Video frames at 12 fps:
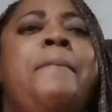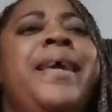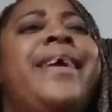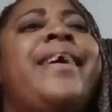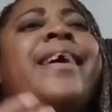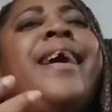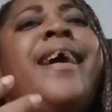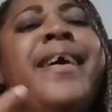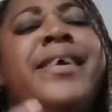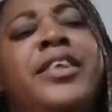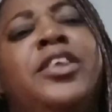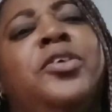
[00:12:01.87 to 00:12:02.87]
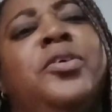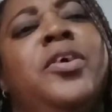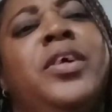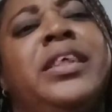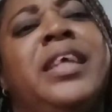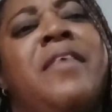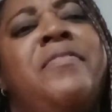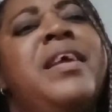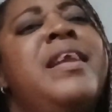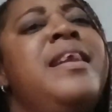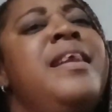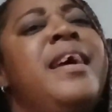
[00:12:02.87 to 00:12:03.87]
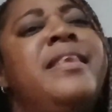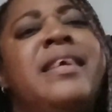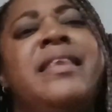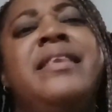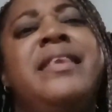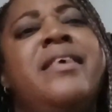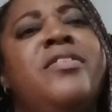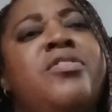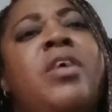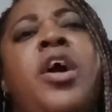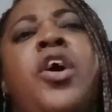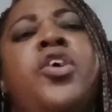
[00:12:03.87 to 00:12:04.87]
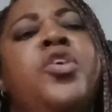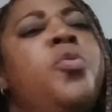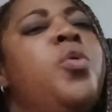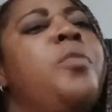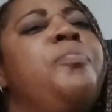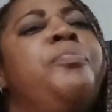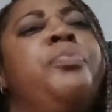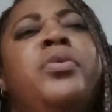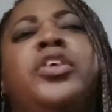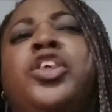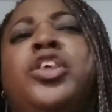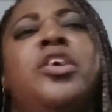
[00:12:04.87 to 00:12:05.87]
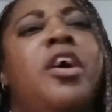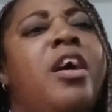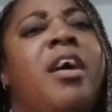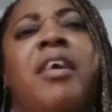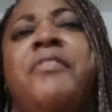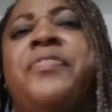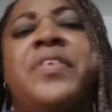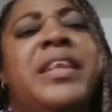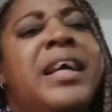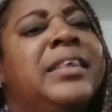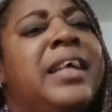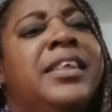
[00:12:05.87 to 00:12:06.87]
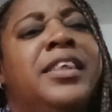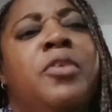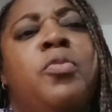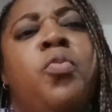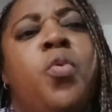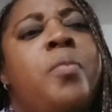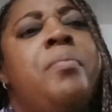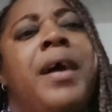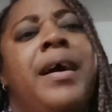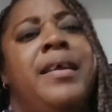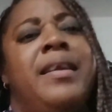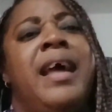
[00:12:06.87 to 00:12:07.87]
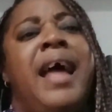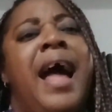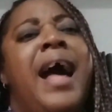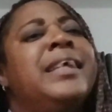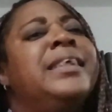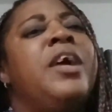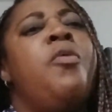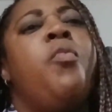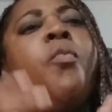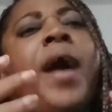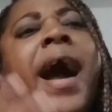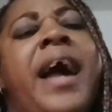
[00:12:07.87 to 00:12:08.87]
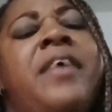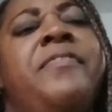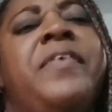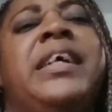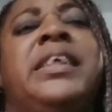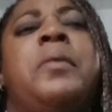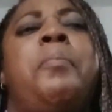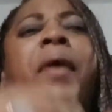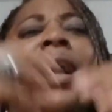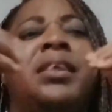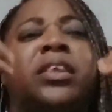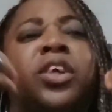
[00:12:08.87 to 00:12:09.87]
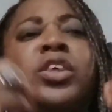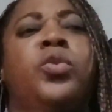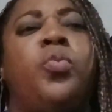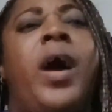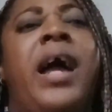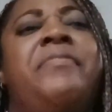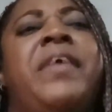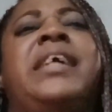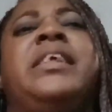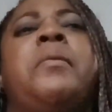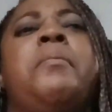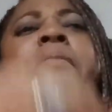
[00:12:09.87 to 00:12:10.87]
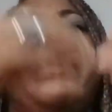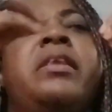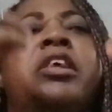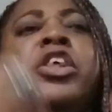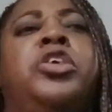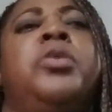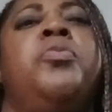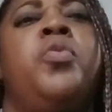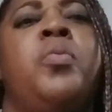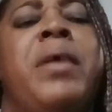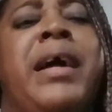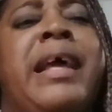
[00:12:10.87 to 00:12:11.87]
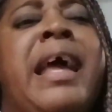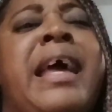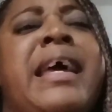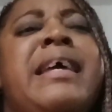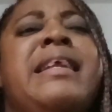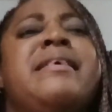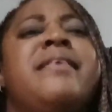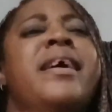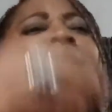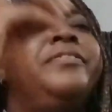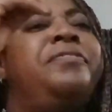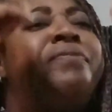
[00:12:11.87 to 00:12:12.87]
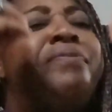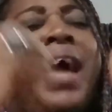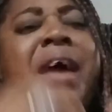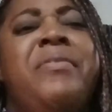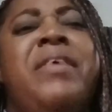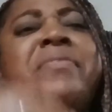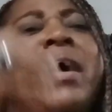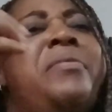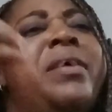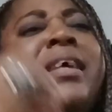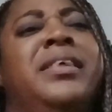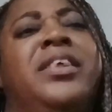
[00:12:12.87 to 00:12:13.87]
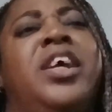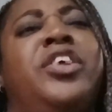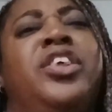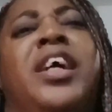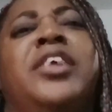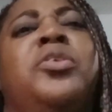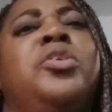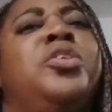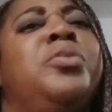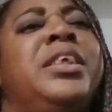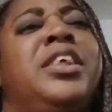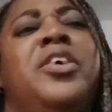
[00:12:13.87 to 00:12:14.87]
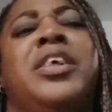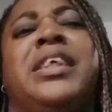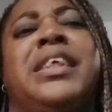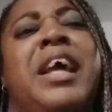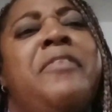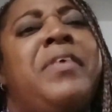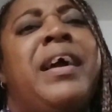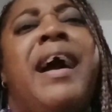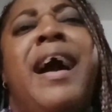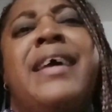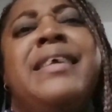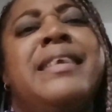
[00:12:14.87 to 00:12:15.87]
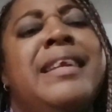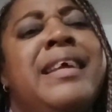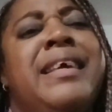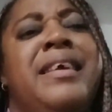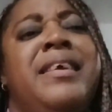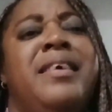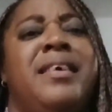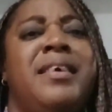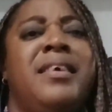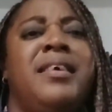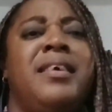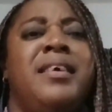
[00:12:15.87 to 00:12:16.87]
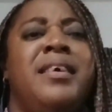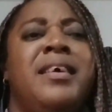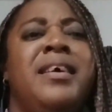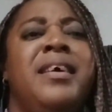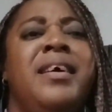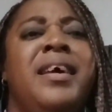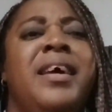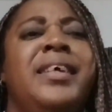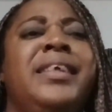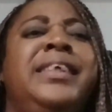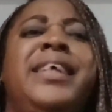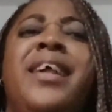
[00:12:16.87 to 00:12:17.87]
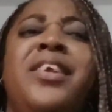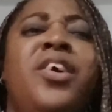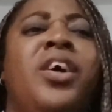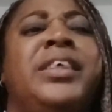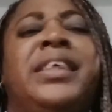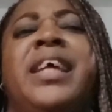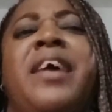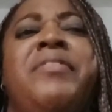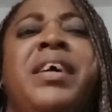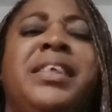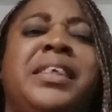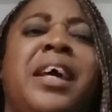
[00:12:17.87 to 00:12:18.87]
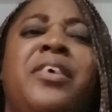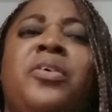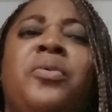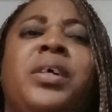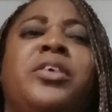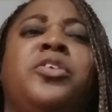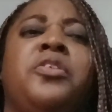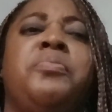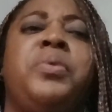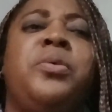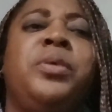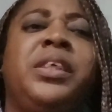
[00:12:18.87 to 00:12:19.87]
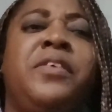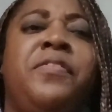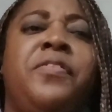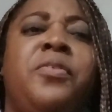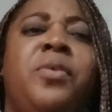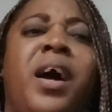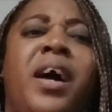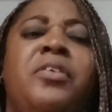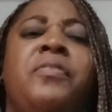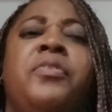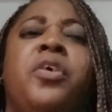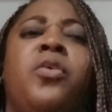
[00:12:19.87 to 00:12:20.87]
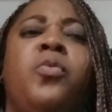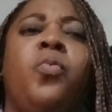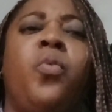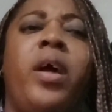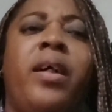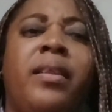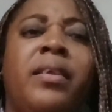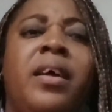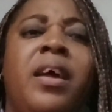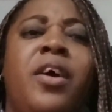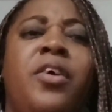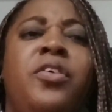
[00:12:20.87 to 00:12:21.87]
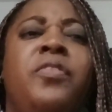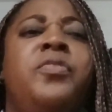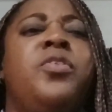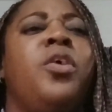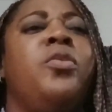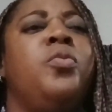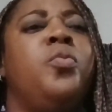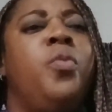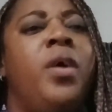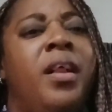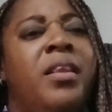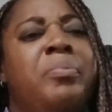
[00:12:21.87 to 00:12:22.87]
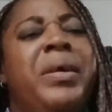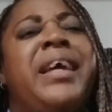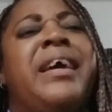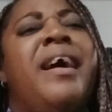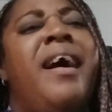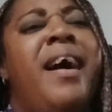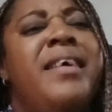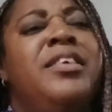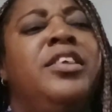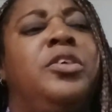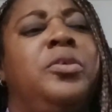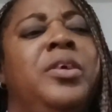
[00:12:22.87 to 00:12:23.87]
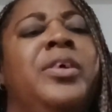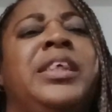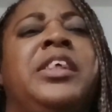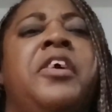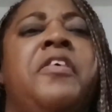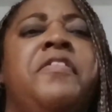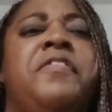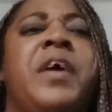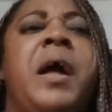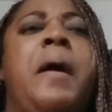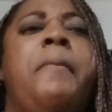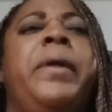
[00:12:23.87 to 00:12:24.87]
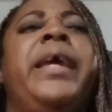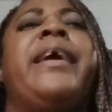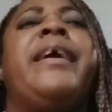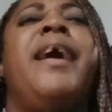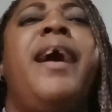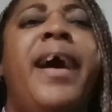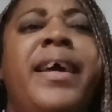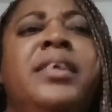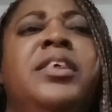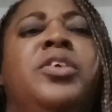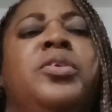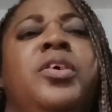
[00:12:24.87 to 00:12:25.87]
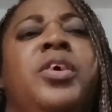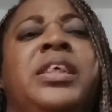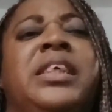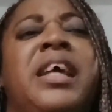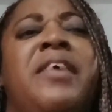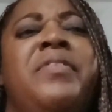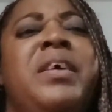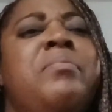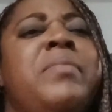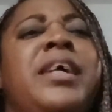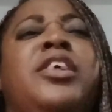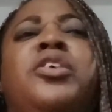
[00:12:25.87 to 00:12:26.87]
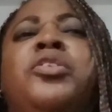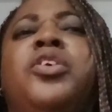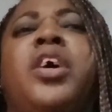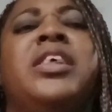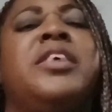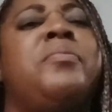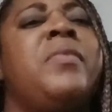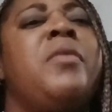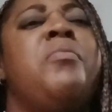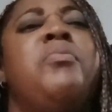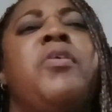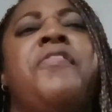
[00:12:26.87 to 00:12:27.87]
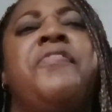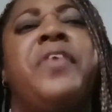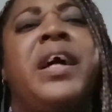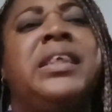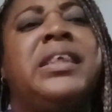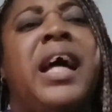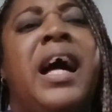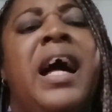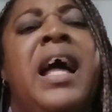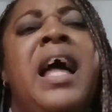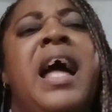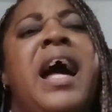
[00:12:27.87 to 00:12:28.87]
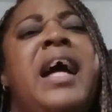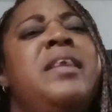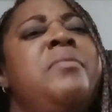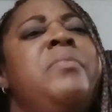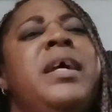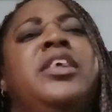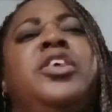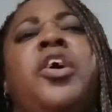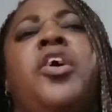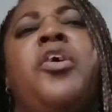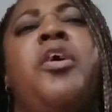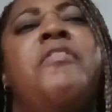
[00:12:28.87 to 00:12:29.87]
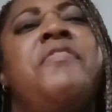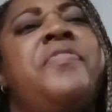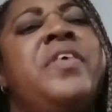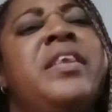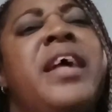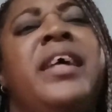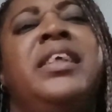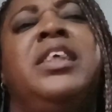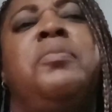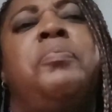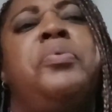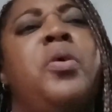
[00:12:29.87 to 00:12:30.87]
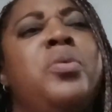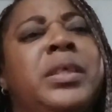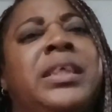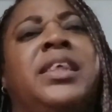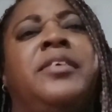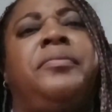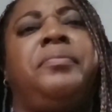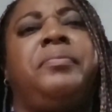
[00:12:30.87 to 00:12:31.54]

Be kind to yourself. In learning this, you will boost your confidence as a woman, as a wife, as a pastor's wife, as a ministry woman. It is very, very essential to treat yourself kindly. Tell yourself, Esther, you are so beautiful. You've done well. You've done well. Be kind to yourself. Be kind to yourself. It makes you just move faster, and it makes your confidence boost.